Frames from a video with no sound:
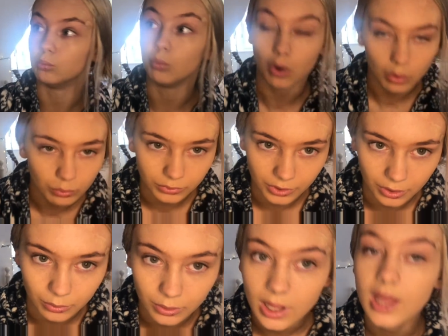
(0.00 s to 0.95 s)
won't
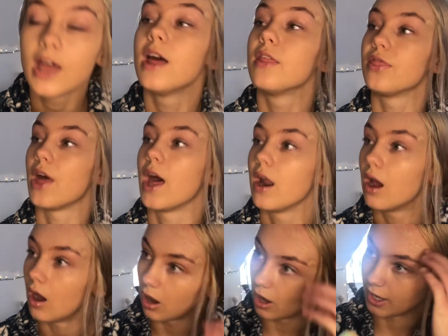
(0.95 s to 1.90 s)
know that
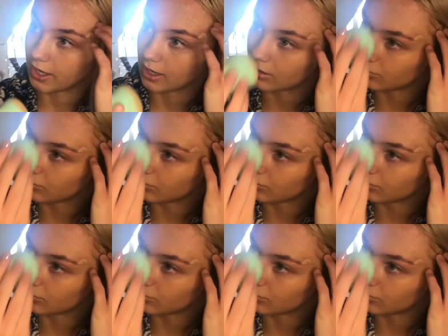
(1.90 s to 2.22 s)
I